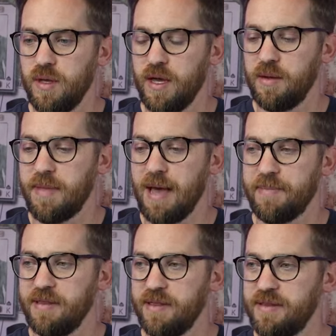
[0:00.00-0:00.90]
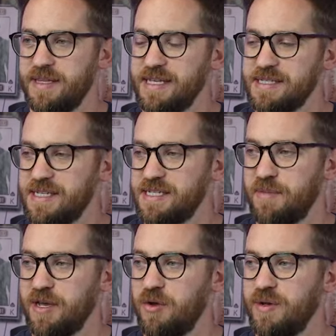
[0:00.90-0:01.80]
And I'm happy that this is
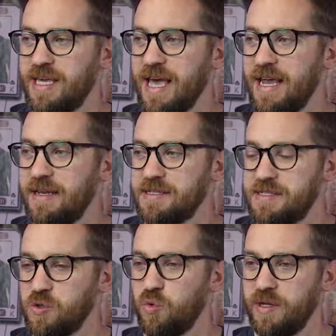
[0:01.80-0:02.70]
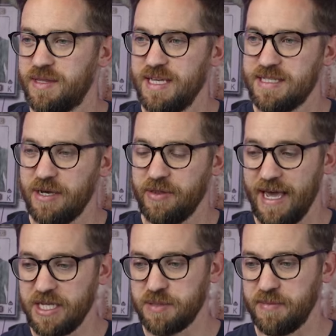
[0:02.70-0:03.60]
my only gain. This is all the detail that
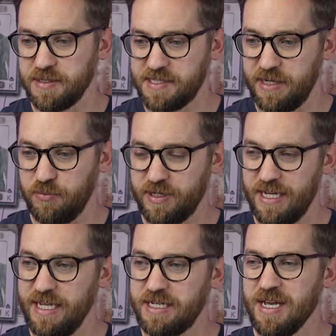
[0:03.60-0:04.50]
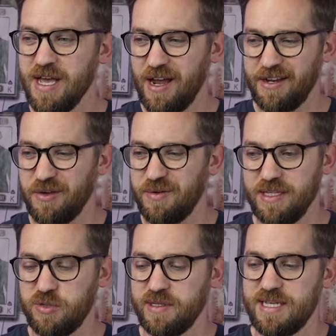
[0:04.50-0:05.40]
HMRC would need. I don't
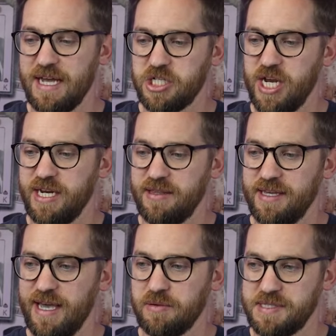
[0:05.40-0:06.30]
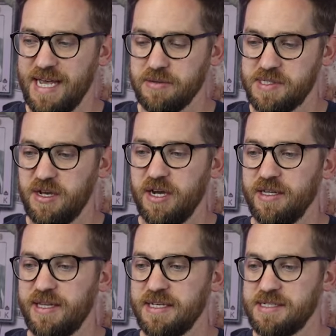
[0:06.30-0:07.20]
need to attach anything else outside
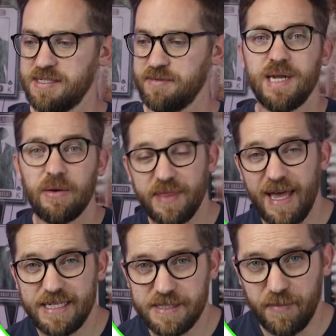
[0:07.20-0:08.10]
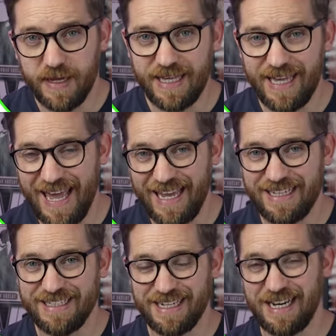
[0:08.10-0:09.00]
of this. Now, that is my
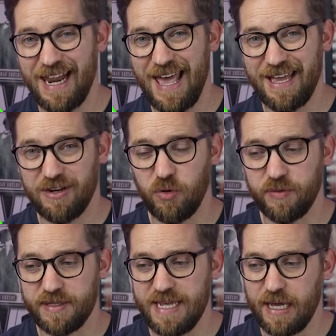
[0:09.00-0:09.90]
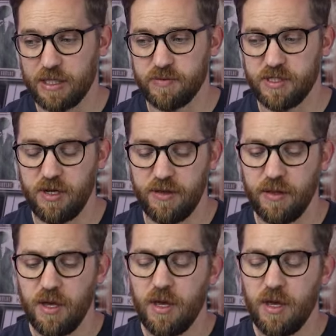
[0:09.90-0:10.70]
gain declared on the tax return.